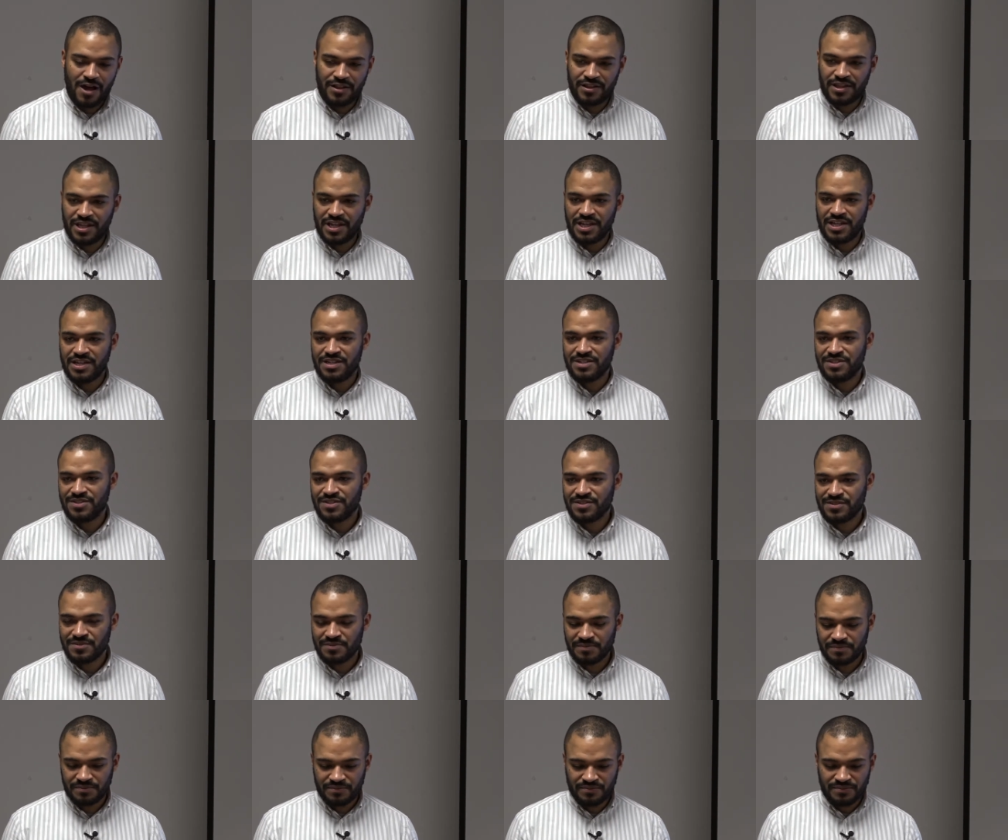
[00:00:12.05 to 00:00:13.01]
are
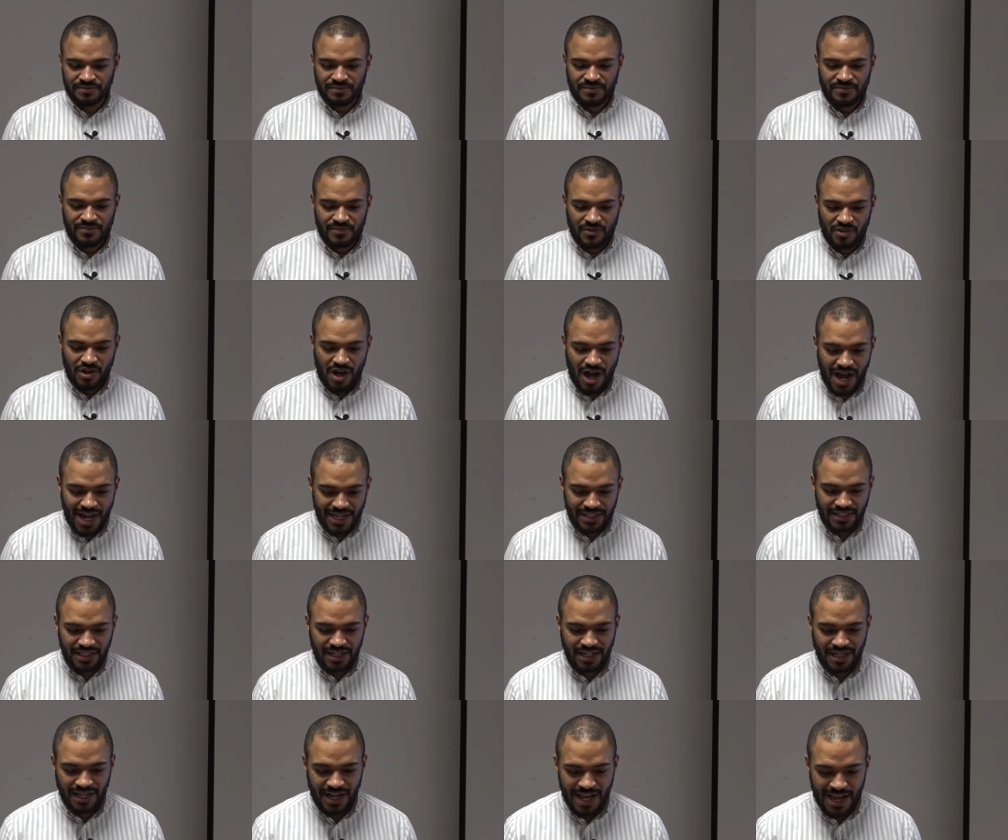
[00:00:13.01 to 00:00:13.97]
these
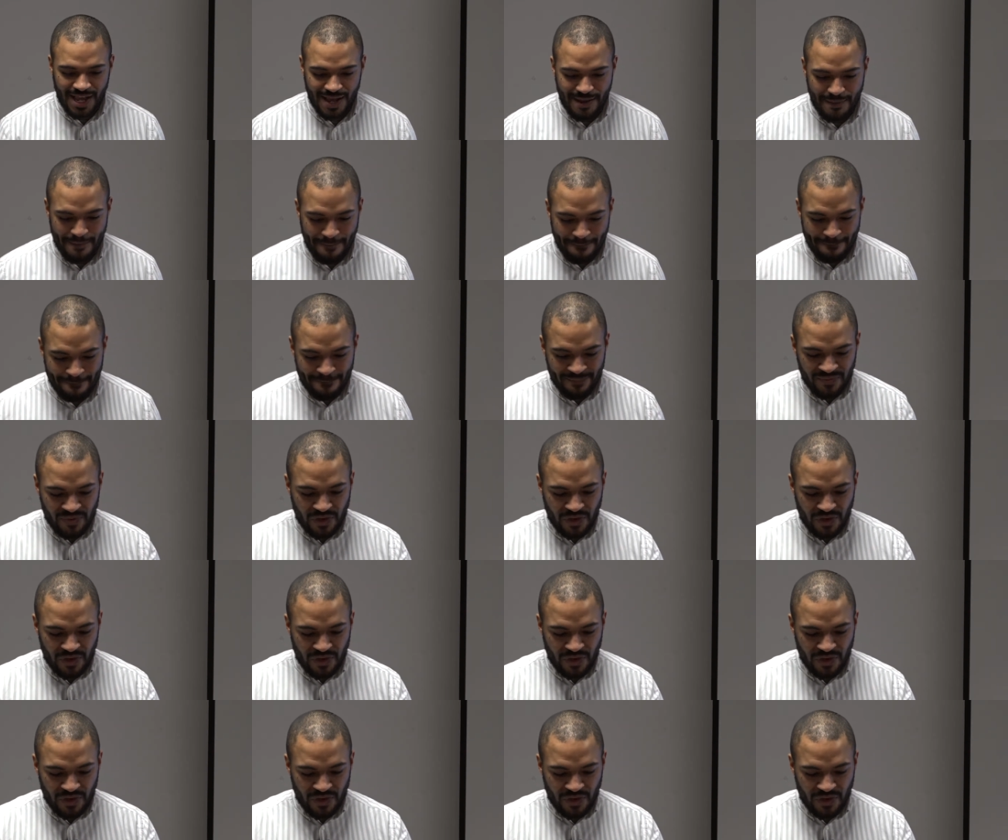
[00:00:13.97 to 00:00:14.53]
I declare,